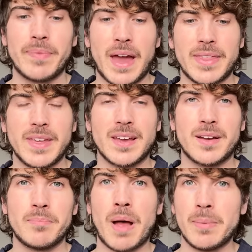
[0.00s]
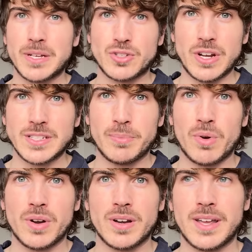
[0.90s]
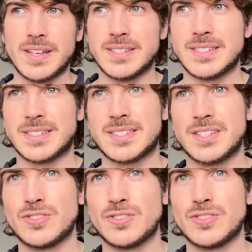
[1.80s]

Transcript: I think public transport is